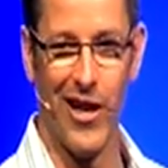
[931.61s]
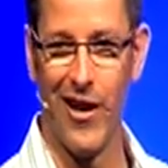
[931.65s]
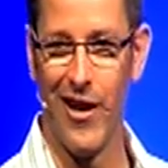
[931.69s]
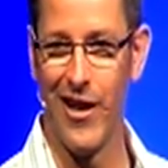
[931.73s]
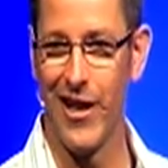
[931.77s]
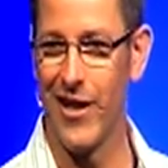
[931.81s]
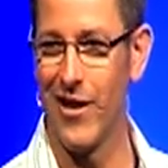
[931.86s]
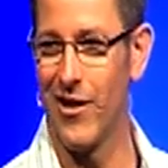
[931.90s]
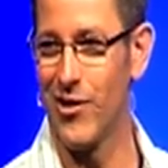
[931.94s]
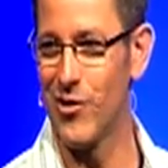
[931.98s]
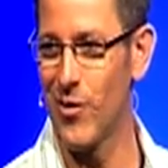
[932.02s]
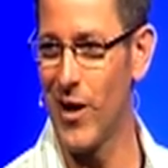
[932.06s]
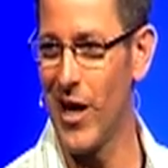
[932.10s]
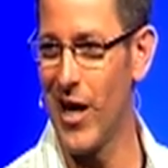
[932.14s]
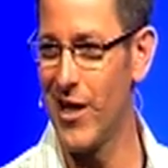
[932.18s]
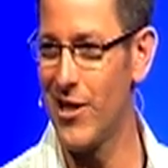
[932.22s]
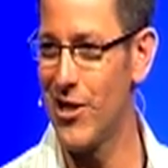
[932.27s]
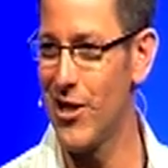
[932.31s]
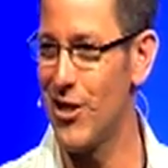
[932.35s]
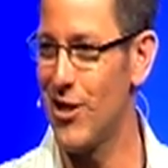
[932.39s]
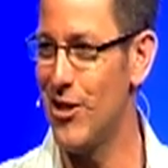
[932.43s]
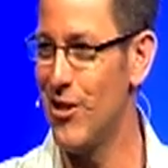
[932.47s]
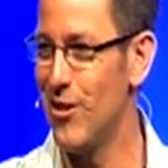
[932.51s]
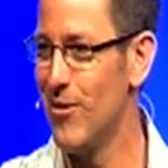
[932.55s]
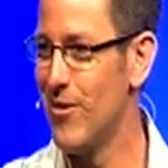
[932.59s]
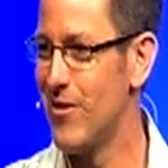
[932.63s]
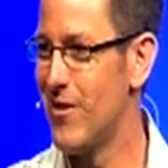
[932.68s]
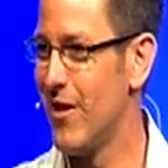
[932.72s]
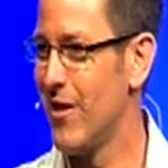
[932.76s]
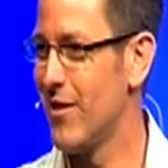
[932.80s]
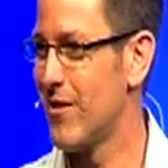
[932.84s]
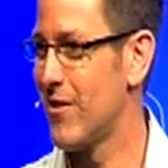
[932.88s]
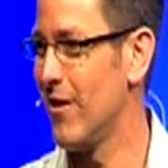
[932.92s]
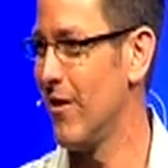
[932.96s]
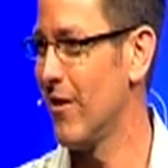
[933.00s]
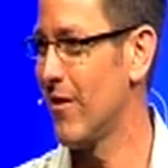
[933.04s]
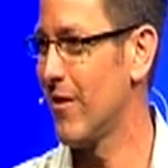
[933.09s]
And he goes, well, just use
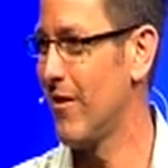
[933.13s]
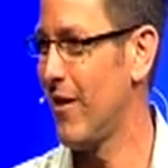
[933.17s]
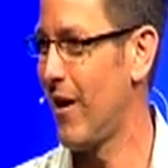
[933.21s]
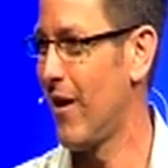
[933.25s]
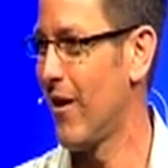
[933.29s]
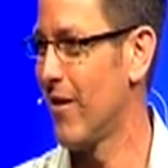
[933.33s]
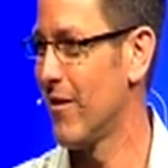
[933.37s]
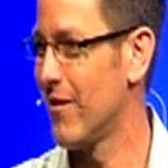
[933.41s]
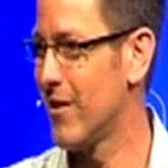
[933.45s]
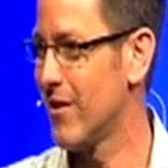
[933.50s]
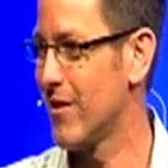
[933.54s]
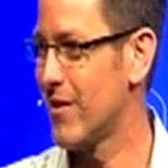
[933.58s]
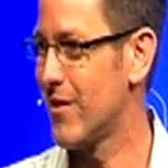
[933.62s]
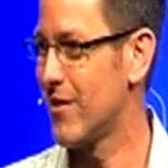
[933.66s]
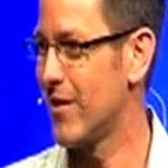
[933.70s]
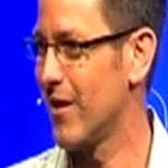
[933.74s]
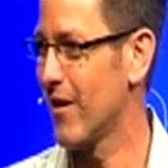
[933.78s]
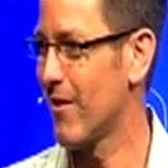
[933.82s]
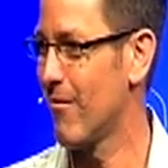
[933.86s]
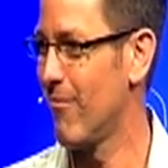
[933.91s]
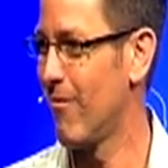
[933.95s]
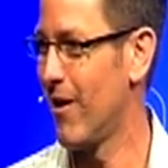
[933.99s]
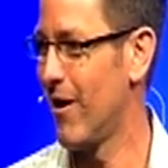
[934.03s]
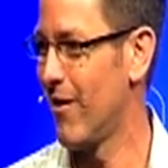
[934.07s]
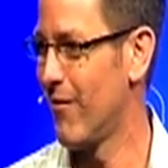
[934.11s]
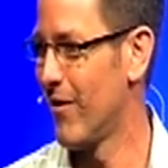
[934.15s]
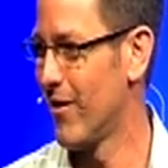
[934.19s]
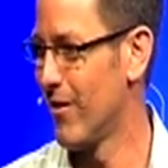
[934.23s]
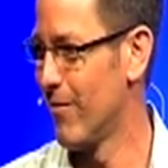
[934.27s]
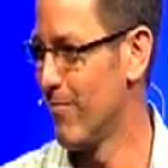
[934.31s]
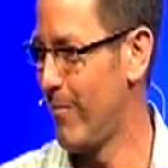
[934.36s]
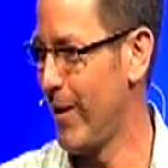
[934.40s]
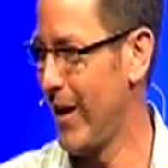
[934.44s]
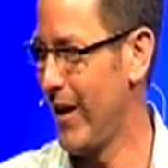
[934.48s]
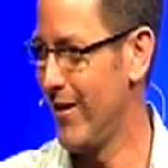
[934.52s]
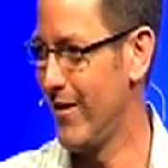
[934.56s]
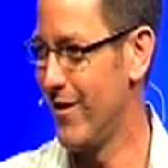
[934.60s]
this hook there. Just stick whatever
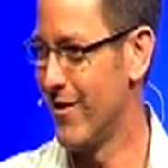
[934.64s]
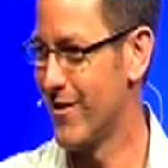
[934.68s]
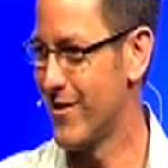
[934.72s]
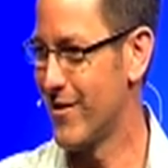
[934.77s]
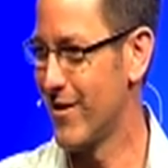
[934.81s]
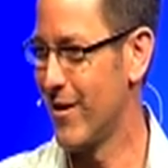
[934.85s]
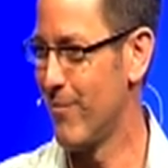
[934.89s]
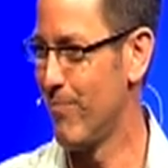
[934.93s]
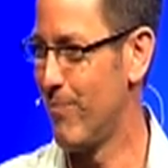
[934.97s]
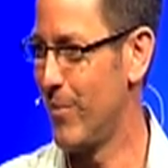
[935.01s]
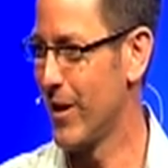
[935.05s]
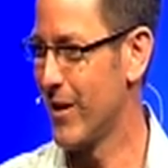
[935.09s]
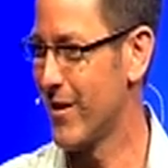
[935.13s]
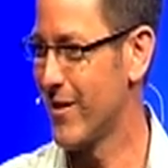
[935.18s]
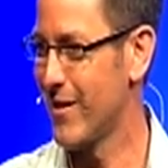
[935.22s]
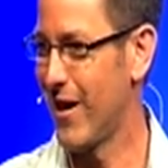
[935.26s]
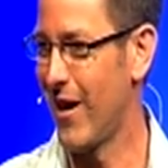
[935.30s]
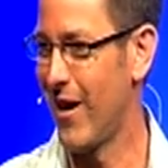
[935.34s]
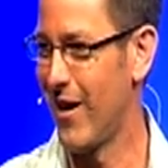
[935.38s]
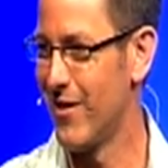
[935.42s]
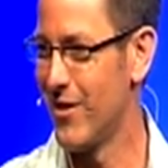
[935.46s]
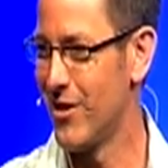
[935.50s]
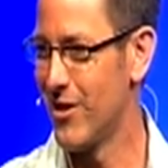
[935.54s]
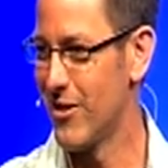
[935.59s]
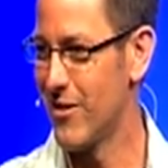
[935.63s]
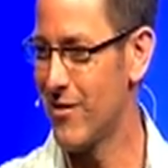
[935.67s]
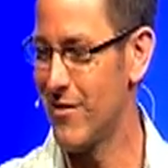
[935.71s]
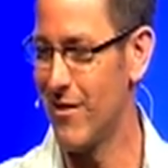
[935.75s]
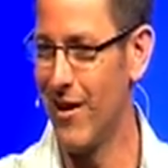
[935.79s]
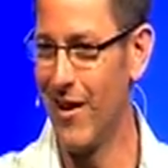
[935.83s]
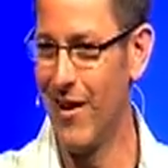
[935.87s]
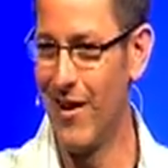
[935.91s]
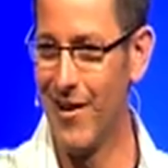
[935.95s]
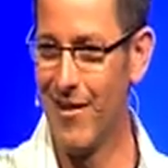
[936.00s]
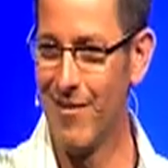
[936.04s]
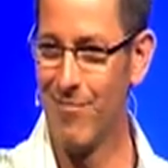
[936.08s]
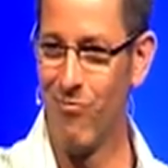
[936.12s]
bait your son picks out and just
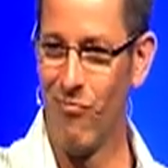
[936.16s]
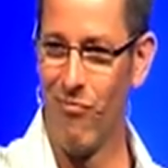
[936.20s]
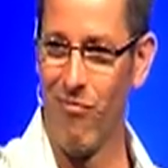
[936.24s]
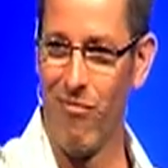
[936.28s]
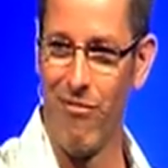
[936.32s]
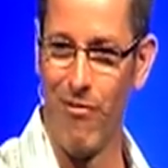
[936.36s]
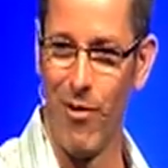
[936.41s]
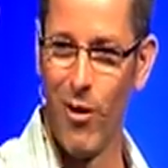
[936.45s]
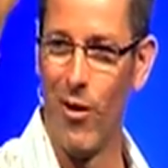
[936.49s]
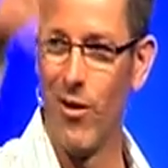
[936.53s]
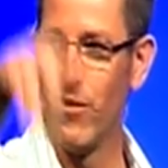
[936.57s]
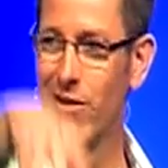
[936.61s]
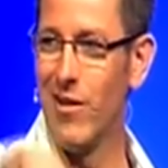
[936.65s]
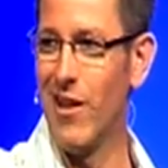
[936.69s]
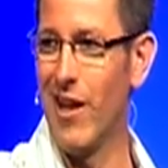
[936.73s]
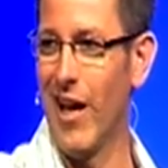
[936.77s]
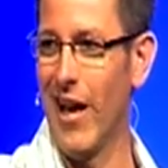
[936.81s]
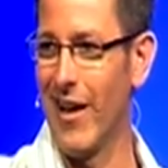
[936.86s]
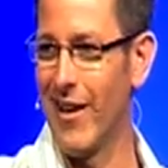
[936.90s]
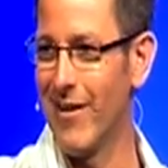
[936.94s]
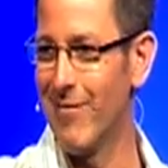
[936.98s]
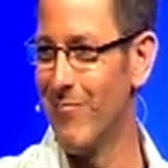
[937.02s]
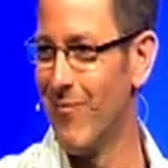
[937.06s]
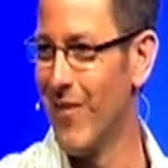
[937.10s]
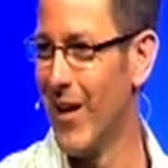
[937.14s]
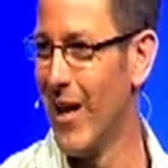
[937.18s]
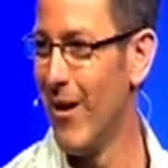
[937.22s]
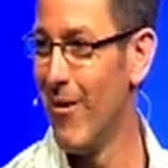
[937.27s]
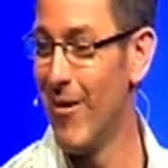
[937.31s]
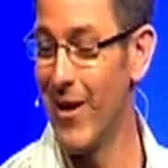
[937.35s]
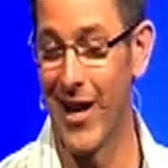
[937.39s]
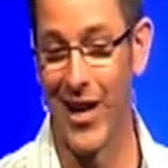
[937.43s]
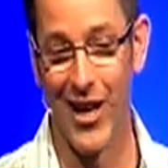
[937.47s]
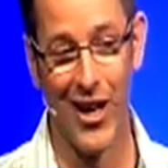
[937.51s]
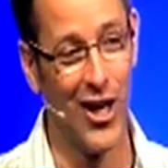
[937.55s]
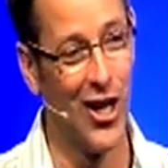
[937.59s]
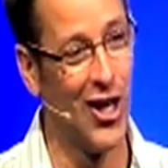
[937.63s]
throw it in the lake. And I'm
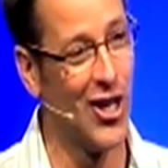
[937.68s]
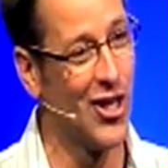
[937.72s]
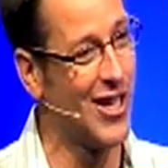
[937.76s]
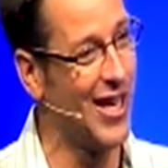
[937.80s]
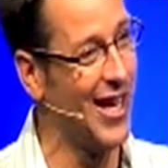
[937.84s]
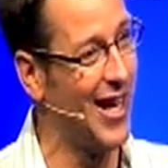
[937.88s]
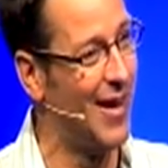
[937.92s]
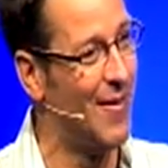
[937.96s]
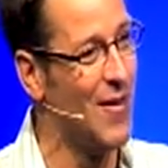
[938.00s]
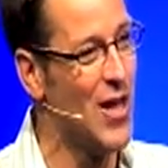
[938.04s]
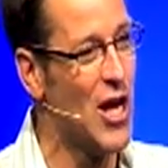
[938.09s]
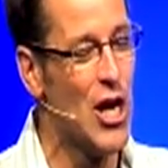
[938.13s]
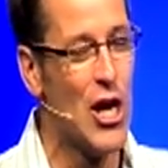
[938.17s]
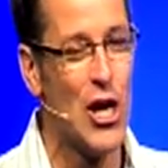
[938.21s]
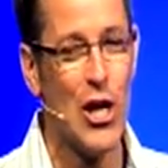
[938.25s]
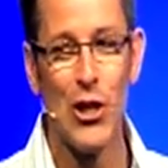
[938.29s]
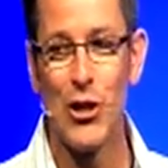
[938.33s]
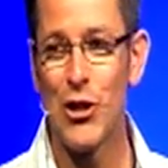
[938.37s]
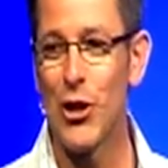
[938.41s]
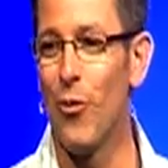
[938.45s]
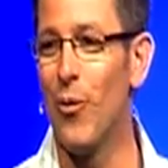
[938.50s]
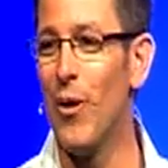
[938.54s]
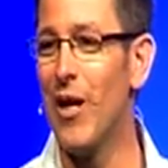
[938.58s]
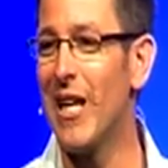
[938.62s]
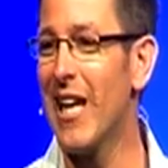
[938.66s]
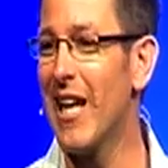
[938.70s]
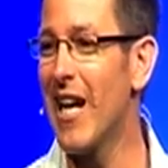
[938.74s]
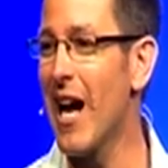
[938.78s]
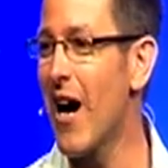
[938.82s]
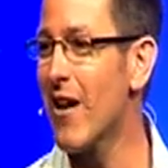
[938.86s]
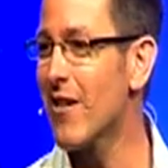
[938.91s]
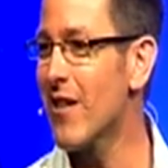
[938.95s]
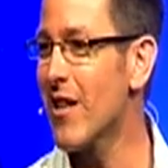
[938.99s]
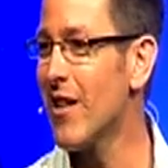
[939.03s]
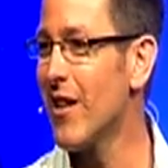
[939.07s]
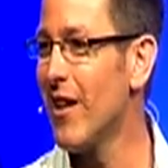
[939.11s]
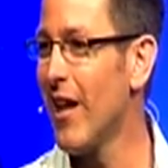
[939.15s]
like, okay. So we get
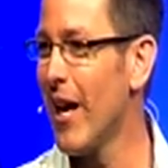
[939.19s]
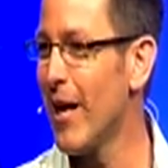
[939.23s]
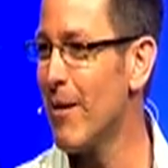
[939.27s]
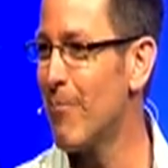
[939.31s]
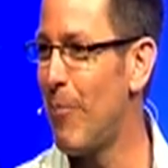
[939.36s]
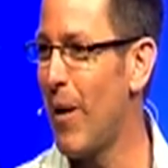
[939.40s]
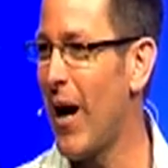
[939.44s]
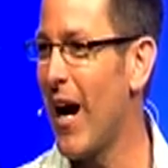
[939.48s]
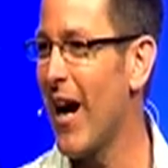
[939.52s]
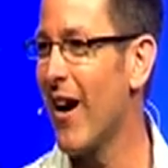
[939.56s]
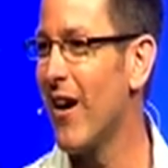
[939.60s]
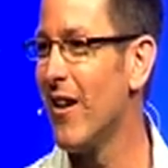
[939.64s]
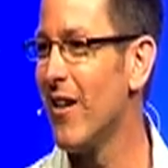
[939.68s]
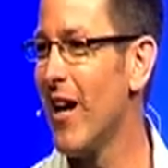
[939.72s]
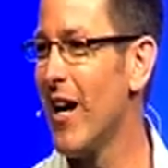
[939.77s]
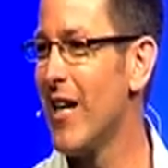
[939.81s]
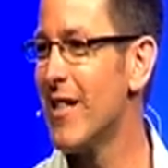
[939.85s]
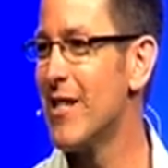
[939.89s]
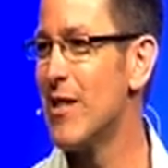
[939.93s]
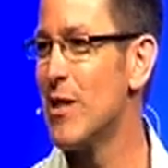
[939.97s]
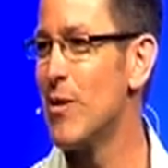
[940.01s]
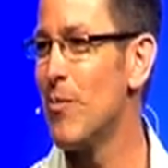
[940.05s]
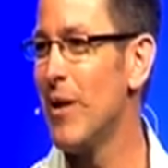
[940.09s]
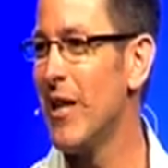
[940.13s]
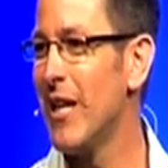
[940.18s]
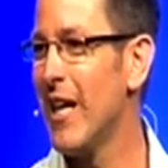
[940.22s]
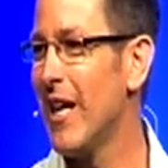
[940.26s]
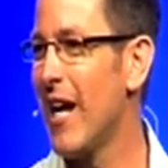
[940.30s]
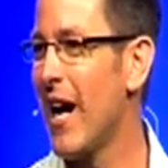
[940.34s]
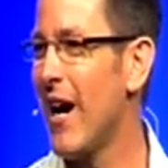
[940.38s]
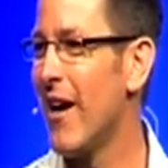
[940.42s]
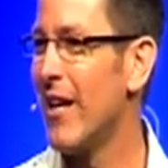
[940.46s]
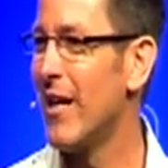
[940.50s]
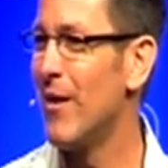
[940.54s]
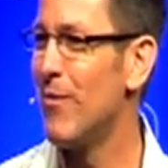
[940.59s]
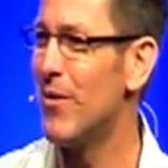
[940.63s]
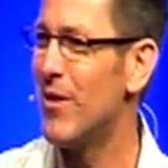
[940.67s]
out to the lake, buy our license. We get
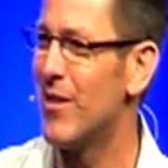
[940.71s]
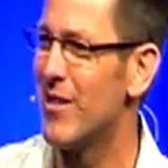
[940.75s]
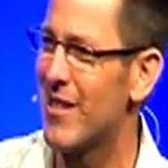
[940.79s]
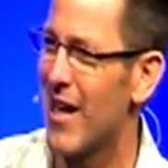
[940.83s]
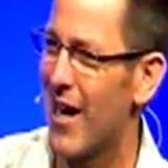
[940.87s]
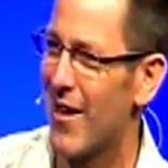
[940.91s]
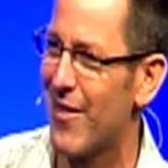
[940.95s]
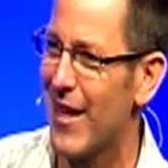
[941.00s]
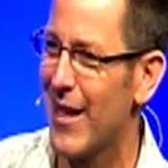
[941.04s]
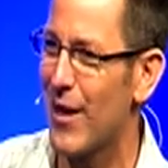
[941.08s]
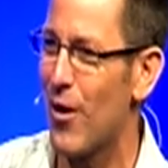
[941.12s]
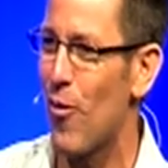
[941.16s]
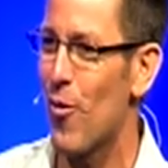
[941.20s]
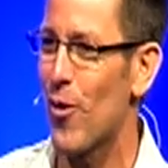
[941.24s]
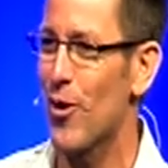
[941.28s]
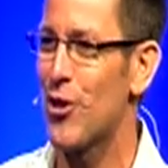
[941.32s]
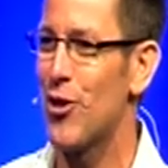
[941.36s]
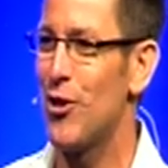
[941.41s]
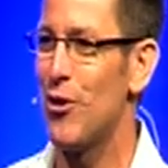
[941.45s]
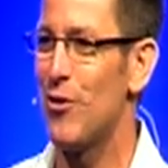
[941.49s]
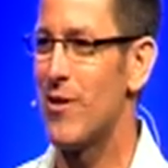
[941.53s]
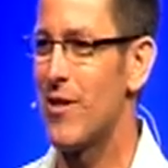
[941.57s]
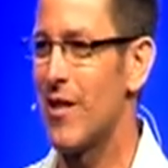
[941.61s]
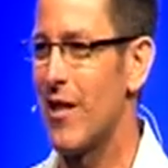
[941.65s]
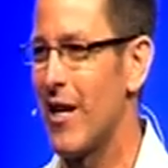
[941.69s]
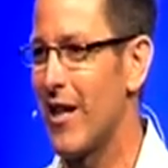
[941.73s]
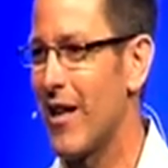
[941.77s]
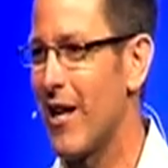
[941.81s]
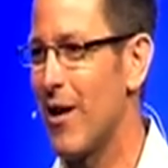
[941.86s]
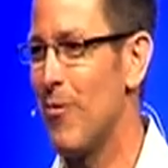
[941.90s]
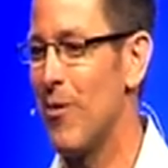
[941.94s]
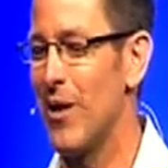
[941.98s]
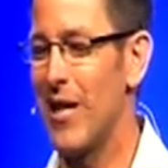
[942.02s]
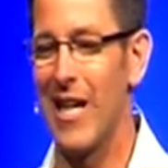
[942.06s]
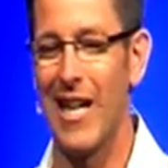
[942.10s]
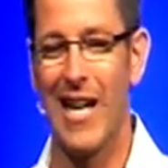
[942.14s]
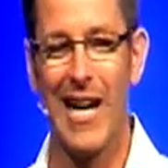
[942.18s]
out. It was, I think, Horseshoe Seneca.
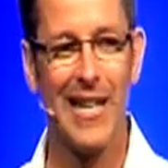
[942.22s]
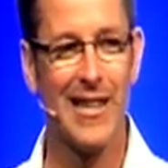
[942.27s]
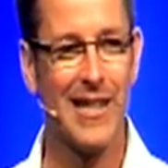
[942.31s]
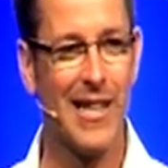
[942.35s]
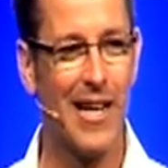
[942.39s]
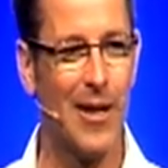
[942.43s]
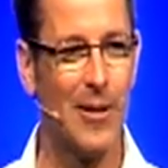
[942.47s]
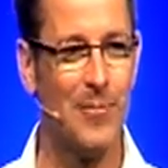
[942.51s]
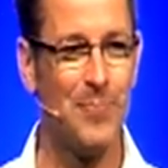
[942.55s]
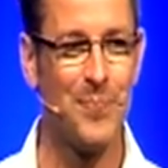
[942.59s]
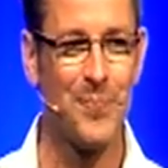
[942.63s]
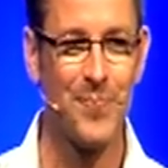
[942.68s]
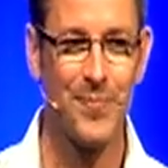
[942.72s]
We get out there.